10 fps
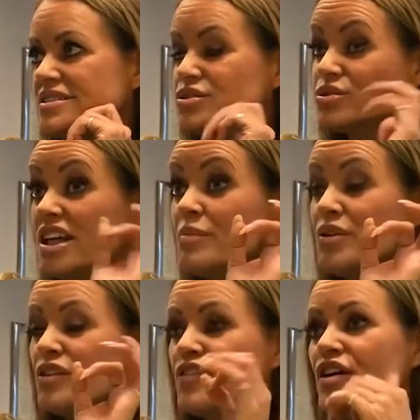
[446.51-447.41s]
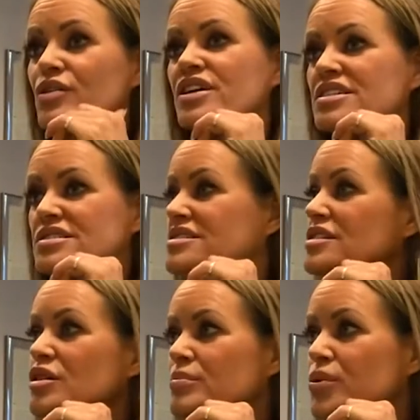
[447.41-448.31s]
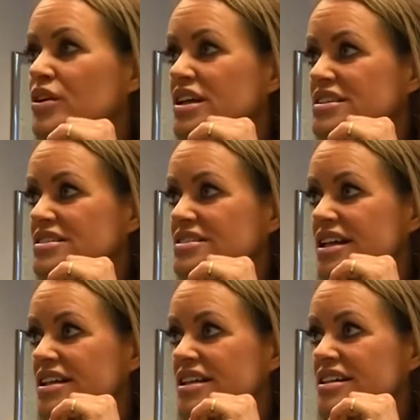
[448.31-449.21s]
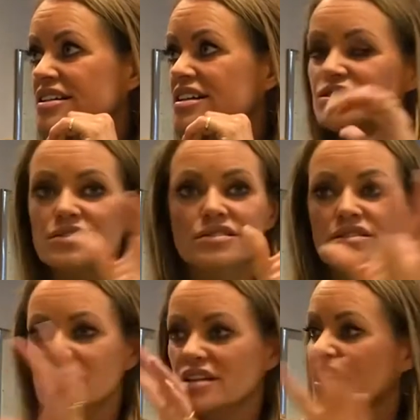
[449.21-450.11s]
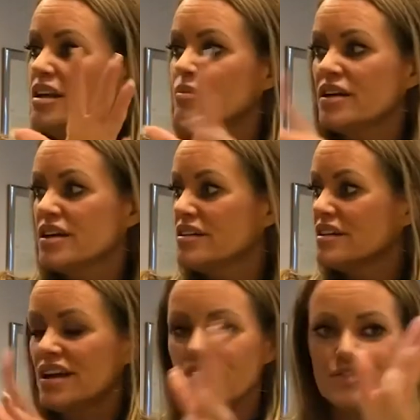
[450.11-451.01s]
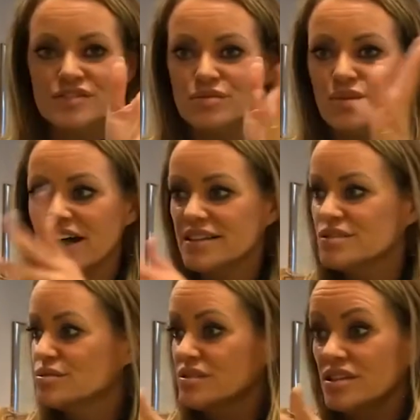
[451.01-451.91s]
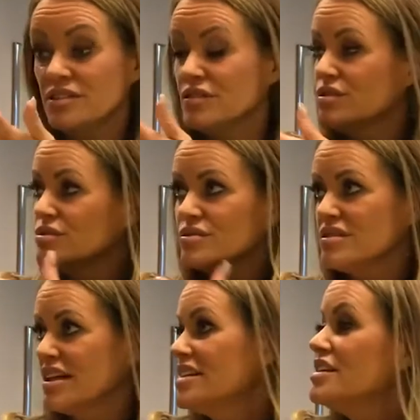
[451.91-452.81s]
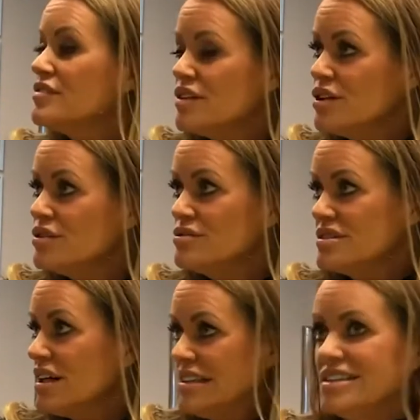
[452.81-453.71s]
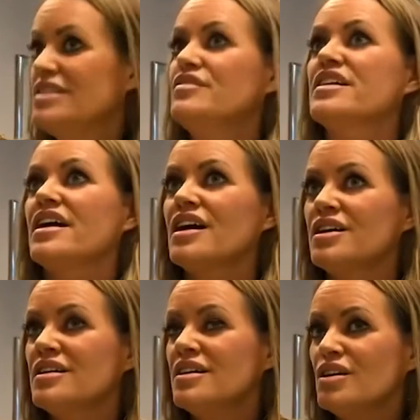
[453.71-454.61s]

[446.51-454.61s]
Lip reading: to keep your focus, it's so important, and not to look on anybody on the left, right, or even I didn't even care